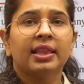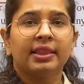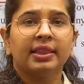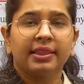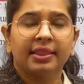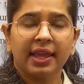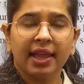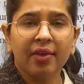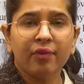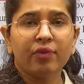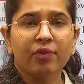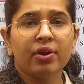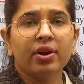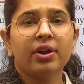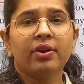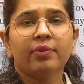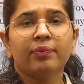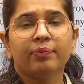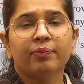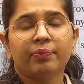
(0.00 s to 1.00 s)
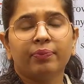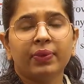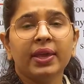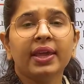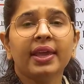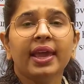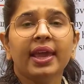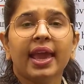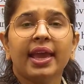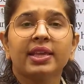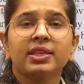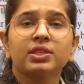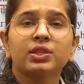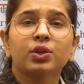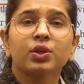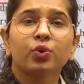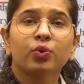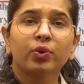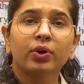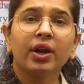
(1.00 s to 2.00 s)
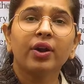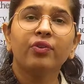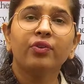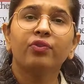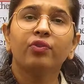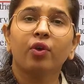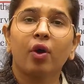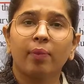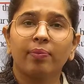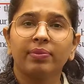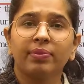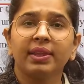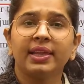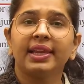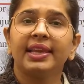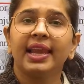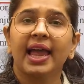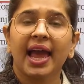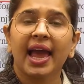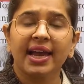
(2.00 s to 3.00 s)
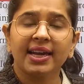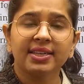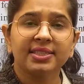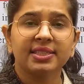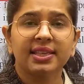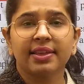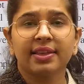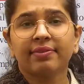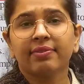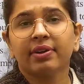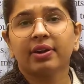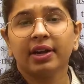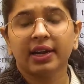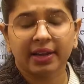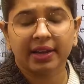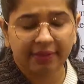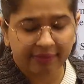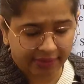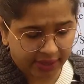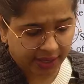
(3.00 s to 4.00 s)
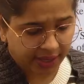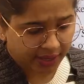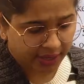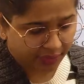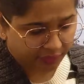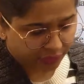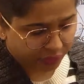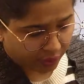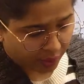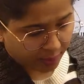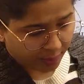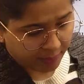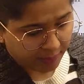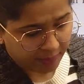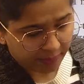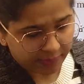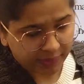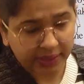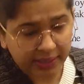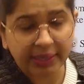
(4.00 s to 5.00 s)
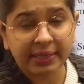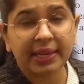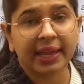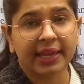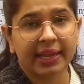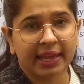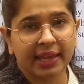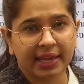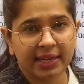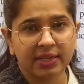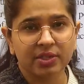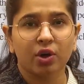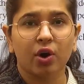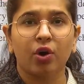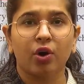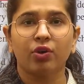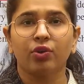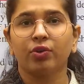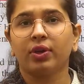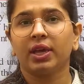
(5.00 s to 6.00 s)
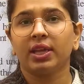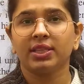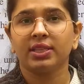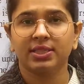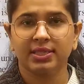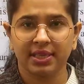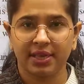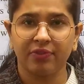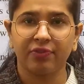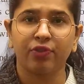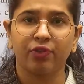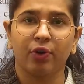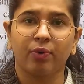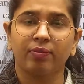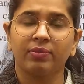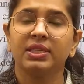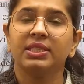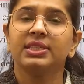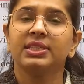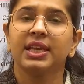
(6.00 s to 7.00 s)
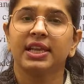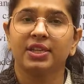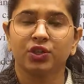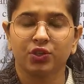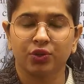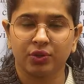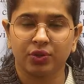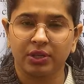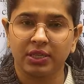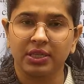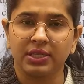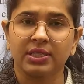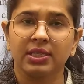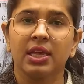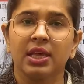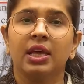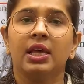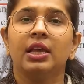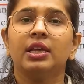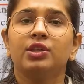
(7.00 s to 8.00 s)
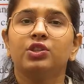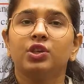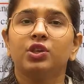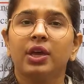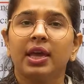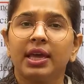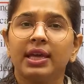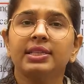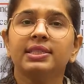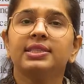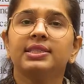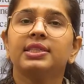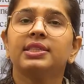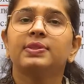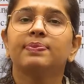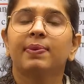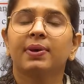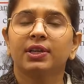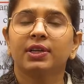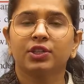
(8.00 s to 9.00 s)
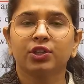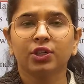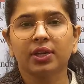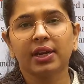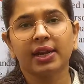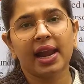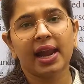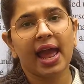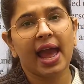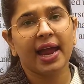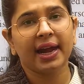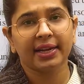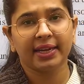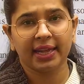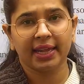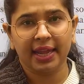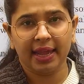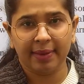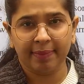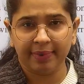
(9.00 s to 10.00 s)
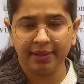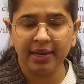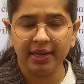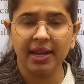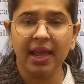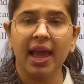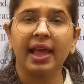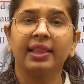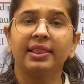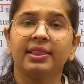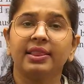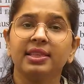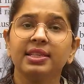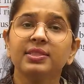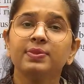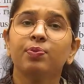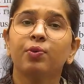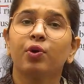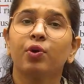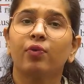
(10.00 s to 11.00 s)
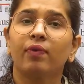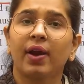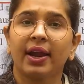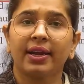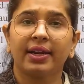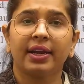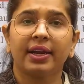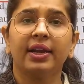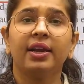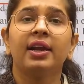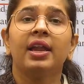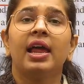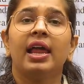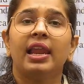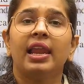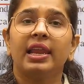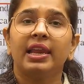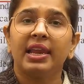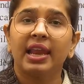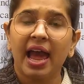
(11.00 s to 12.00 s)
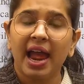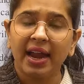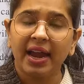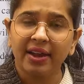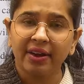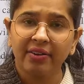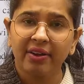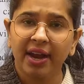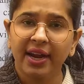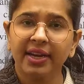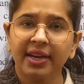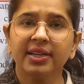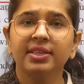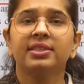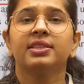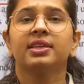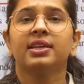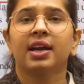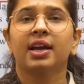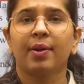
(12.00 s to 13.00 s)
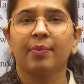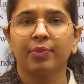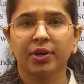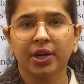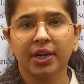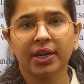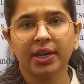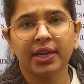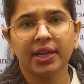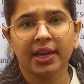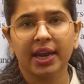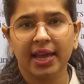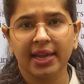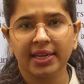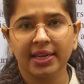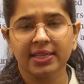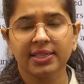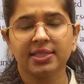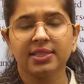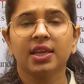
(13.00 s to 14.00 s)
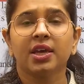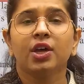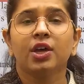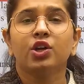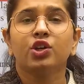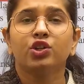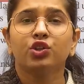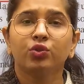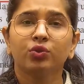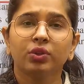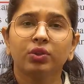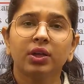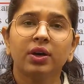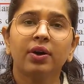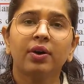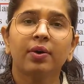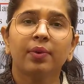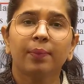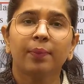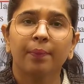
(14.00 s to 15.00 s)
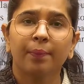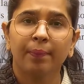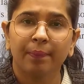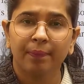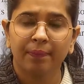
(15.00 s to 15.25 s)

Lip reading: they were being excluded from the lands they were living from decades, or you can say from the centuries. So hence this particular act came in, and this provided land rights, community rights to the